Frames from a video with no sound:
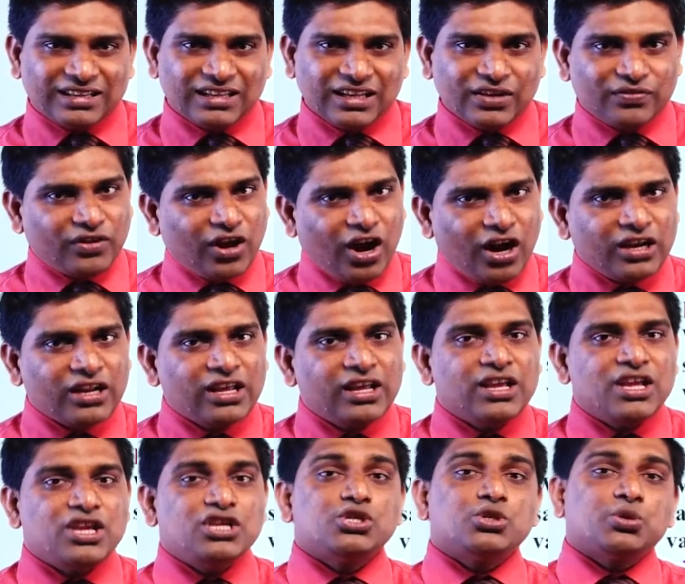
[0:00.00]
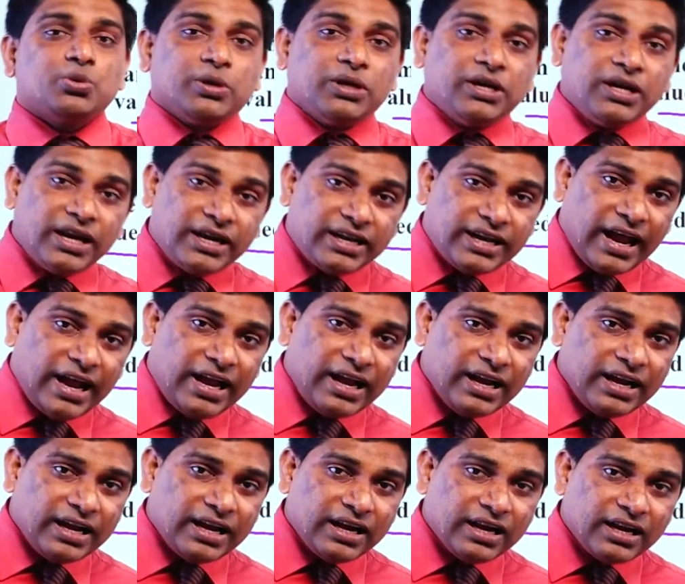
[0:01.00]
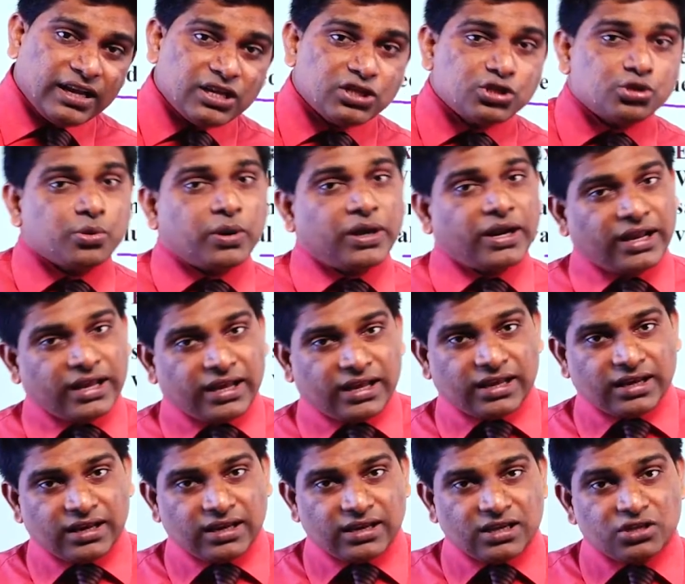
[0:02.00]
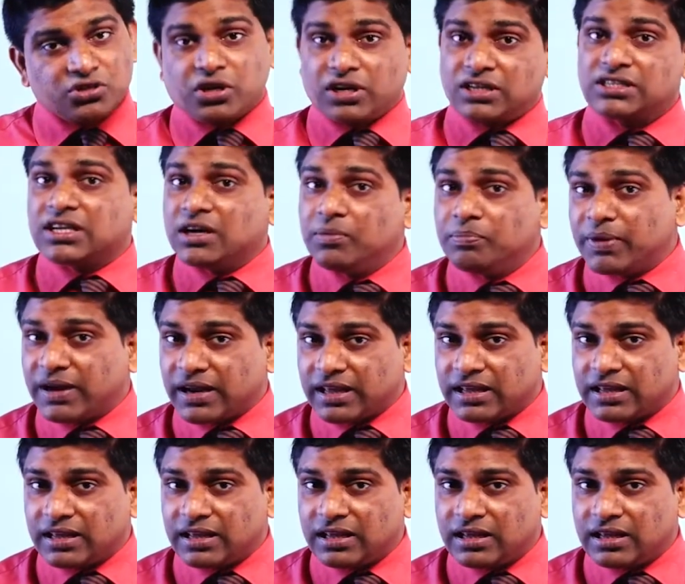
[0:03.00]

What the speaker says: If not, insured and insurer, insurance company.